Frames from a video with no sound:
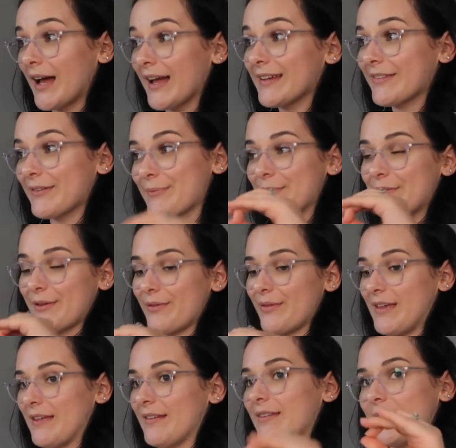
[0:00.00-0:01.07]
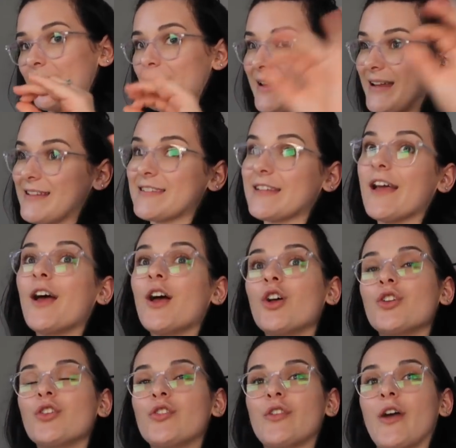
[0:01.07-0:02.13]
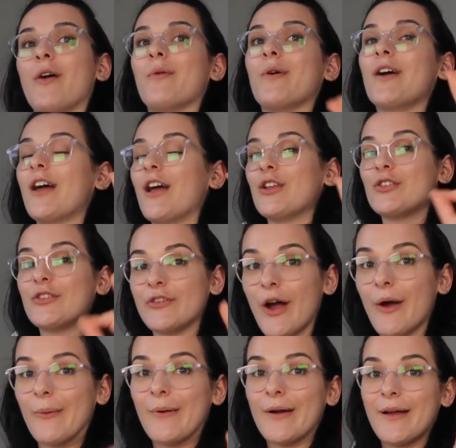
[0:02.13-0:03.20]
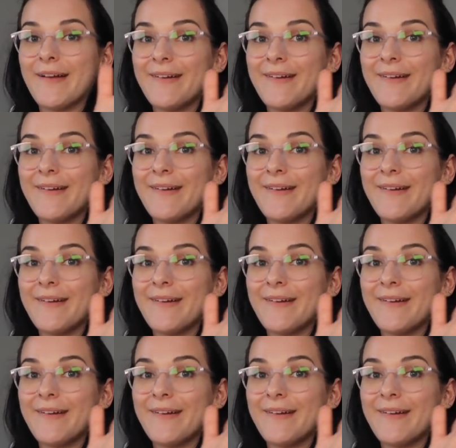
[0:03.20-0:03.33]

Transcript: like them. So this means so, so